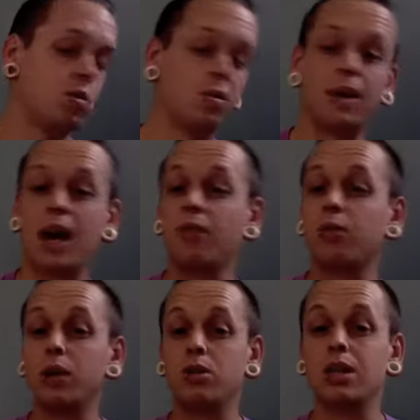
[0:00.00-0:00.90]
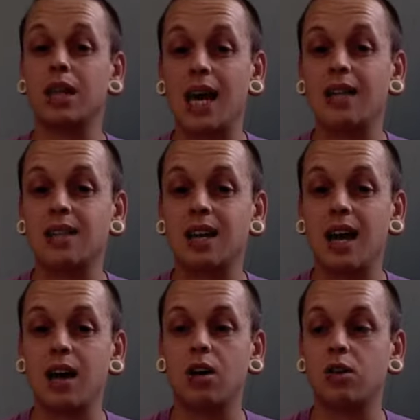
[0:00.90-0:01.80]
want to be careful when using the
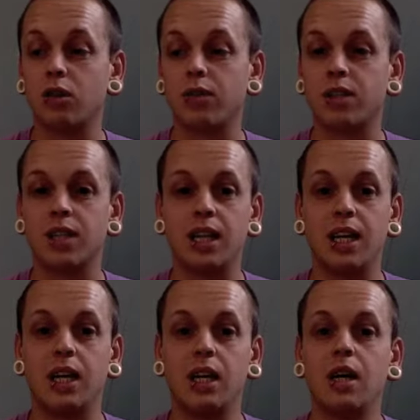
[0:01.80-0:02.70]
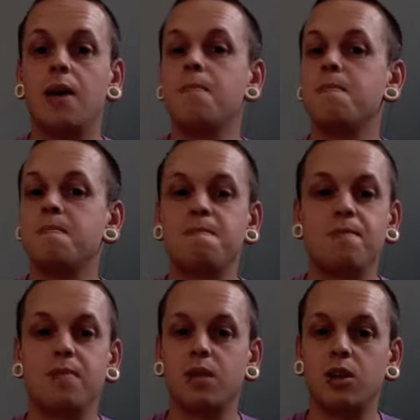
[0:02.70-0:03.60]
internet, because obviously,
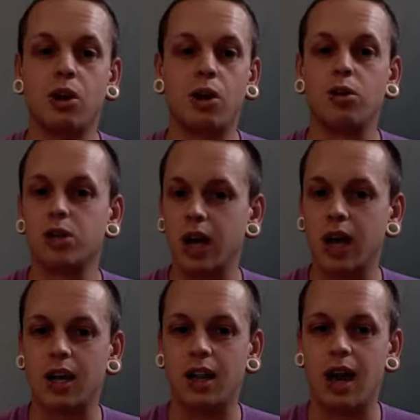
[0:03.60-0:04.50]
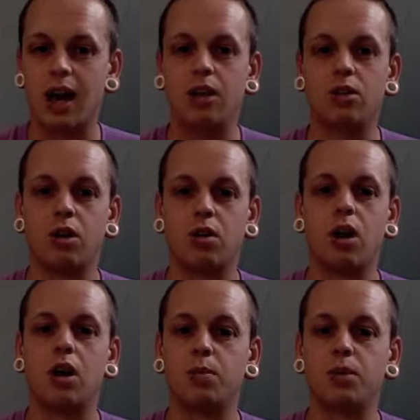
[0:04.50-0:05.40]
who's checking that? You don't
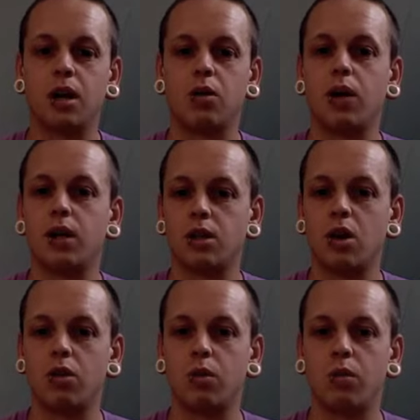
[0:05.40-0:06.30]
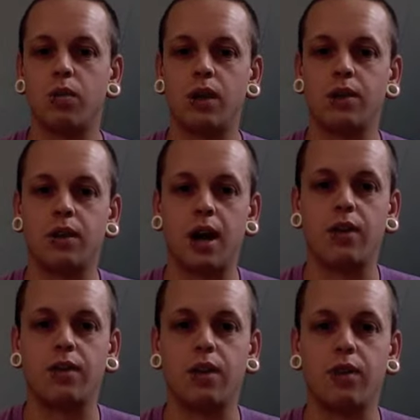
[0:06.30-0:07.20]
100% always know that the internet
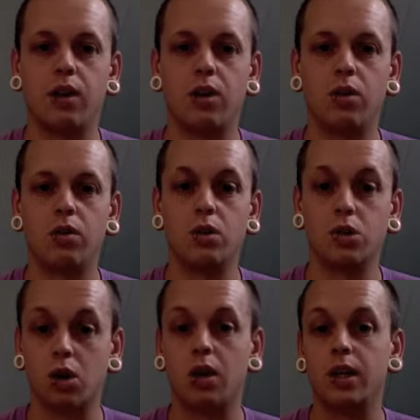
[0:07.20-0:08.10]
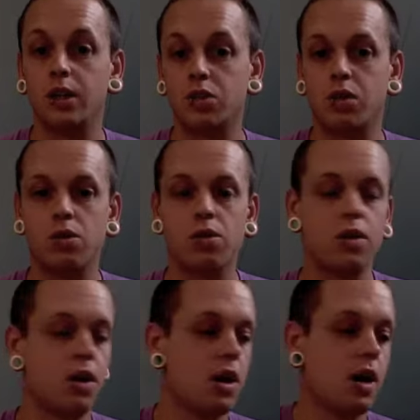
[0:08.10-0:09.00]
is giving you solid truth.
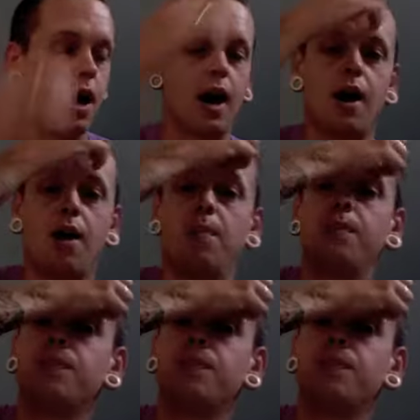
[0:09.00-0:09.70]
There